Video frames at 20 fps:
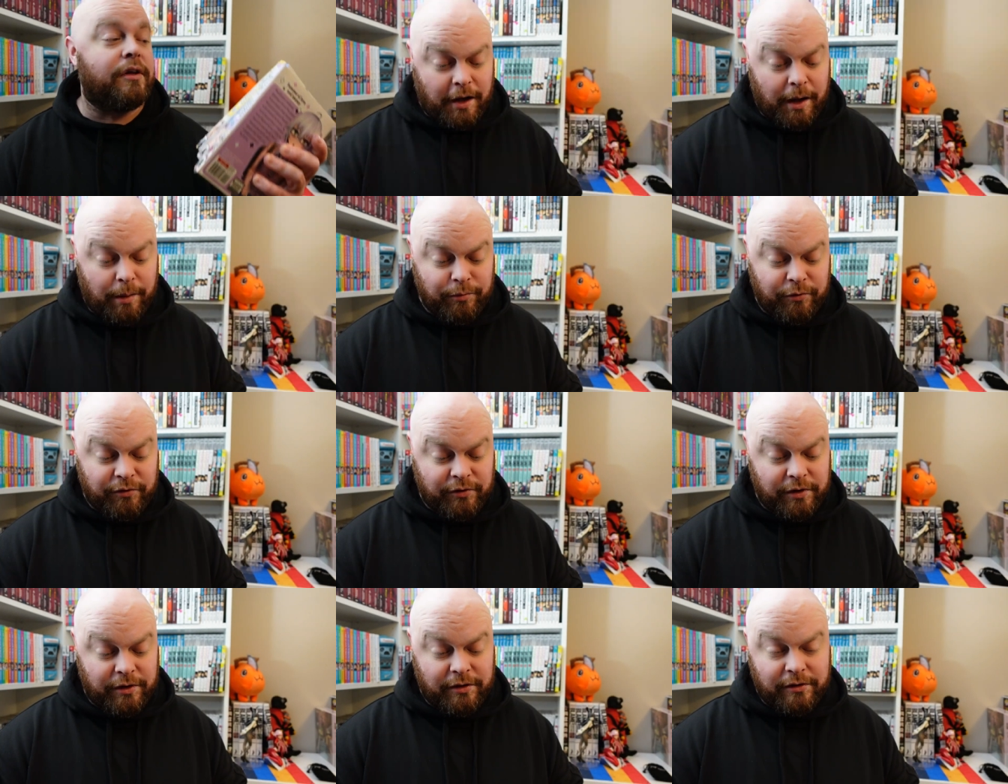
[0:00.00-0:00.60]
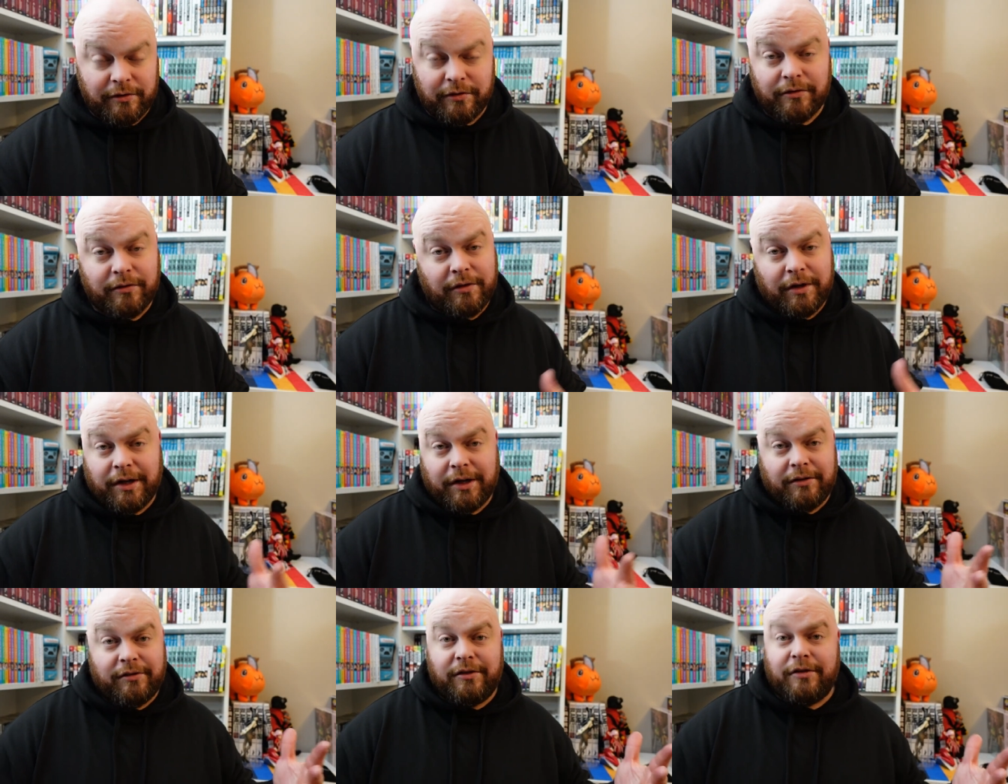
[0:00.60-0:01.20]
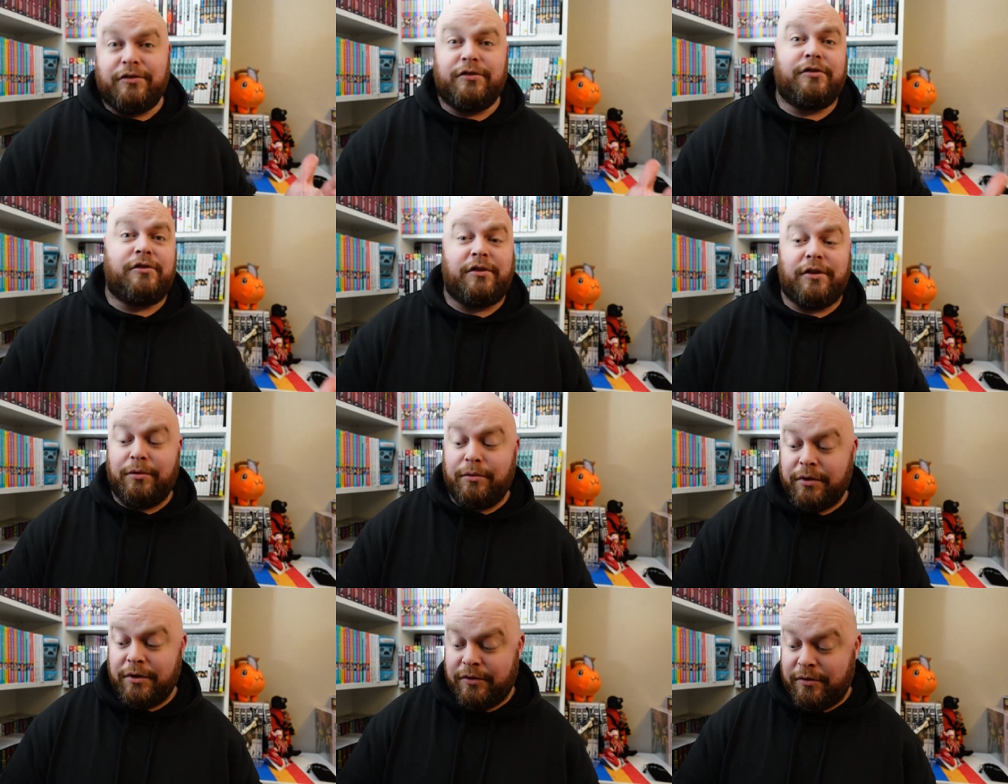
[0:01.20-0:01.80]
I'm just gonna, like I said, just
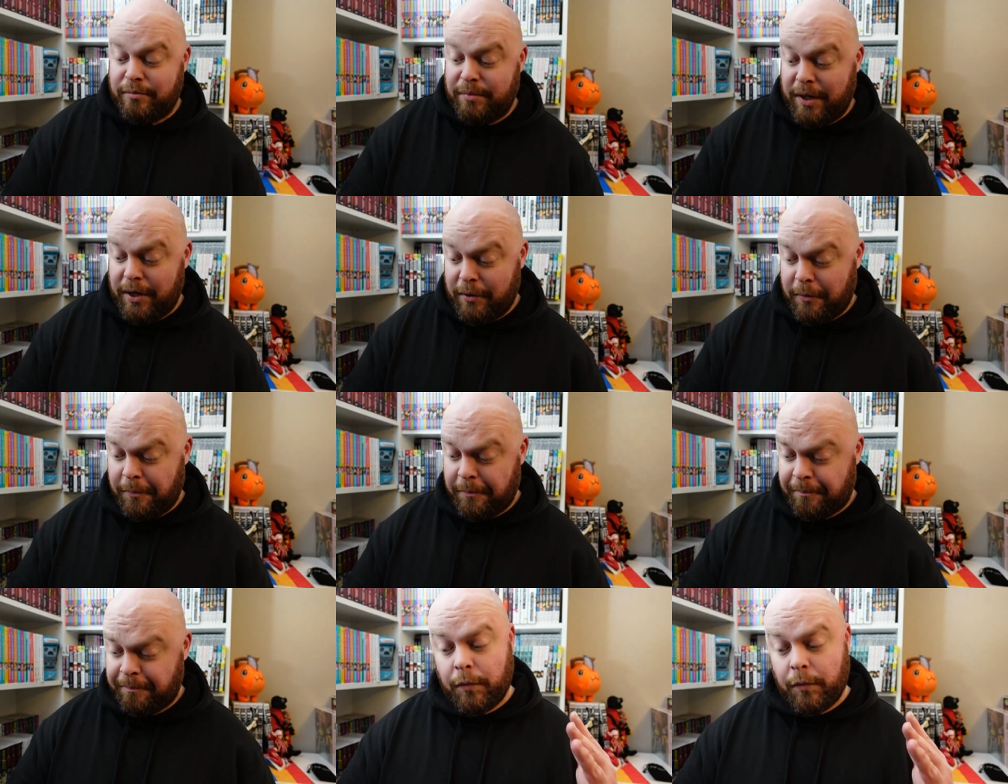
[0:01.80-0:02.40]
see what it's about.